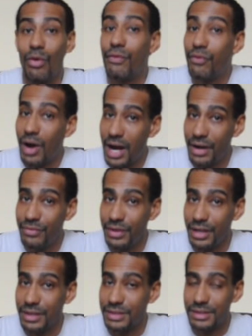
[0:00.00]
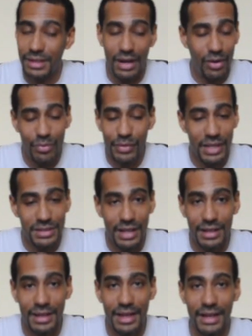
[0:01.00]
5 years. I hope that's not
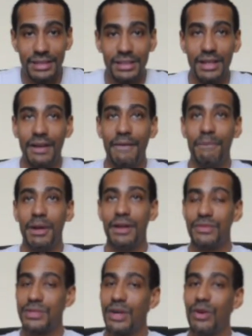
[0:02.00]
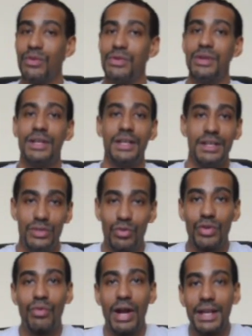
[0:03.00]
the case. But if so, do
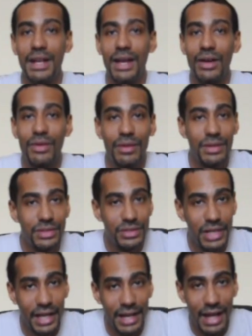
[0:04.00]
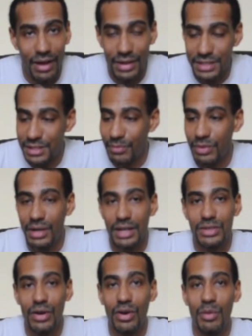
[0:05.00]
it right now. Check it out. It's something I
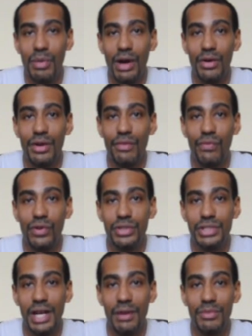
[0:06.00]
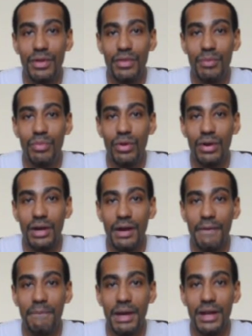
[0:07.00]
talk about in the first chapter of the book,
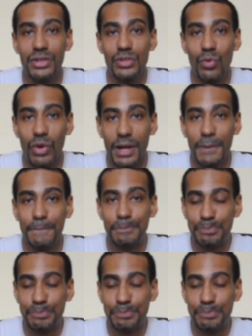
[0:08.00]
Manage Your Web,